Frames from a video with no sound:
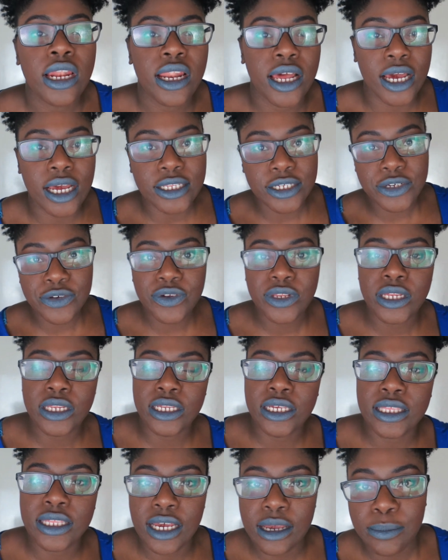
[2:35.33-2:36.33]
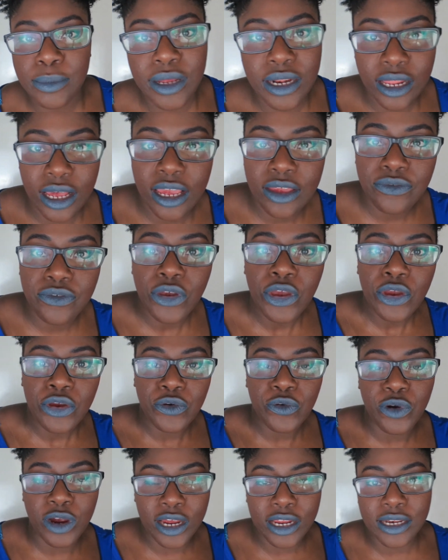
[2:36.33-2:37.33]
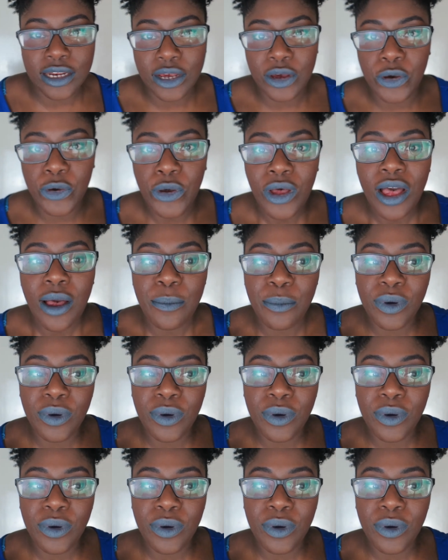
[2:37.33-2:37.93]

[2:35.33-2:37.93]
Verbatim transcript: Like I don't really need it in my life right now,